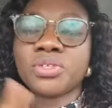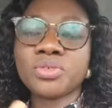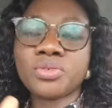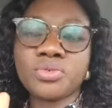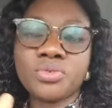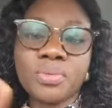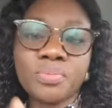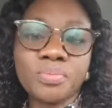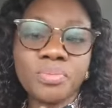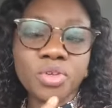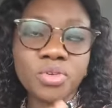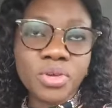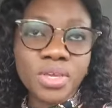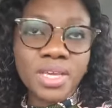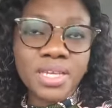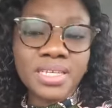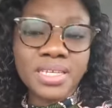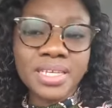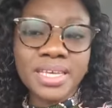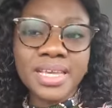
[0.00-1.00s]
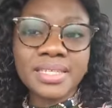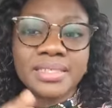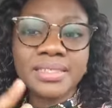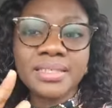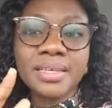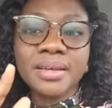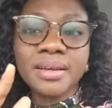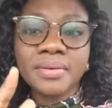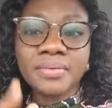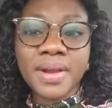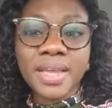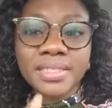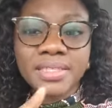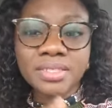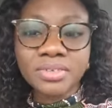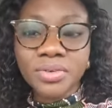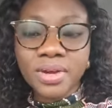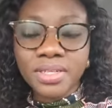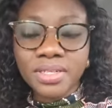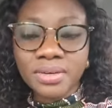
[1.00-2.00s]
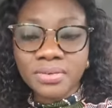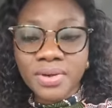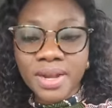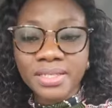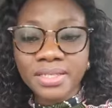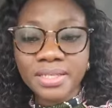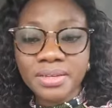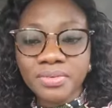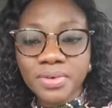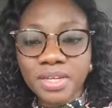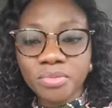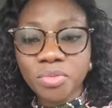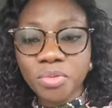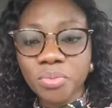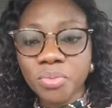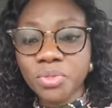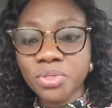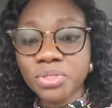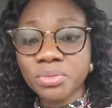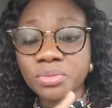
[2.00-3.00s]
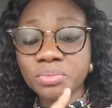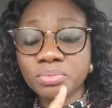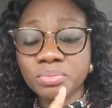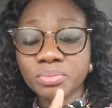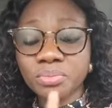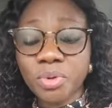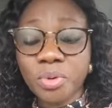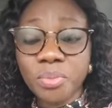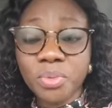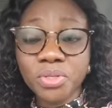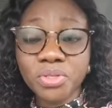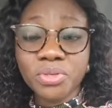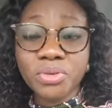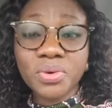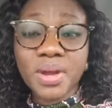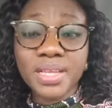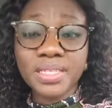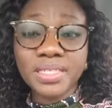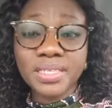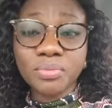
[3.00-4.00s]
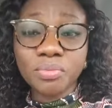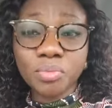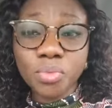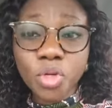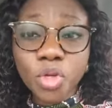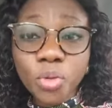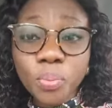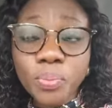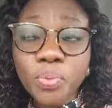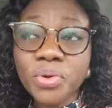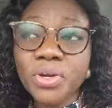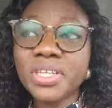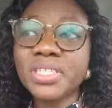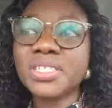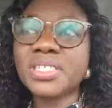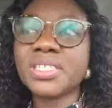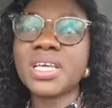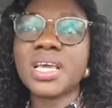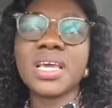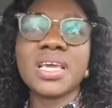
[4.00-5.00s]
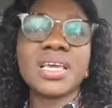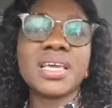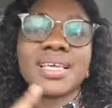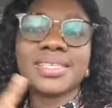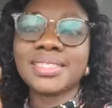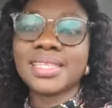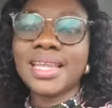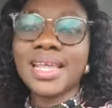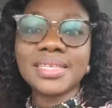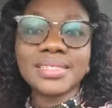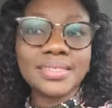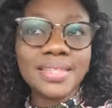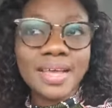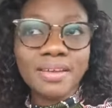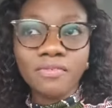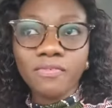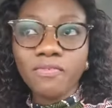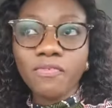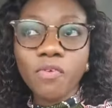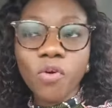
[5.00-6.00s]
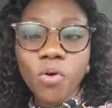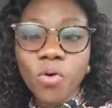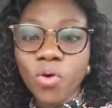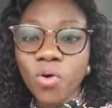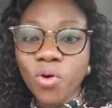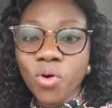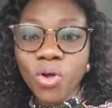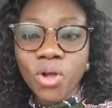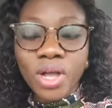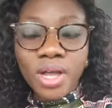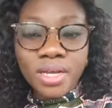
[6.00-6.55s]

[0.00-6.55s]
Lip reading: So you can get the writing grant proposal writing blueprint is less than $4.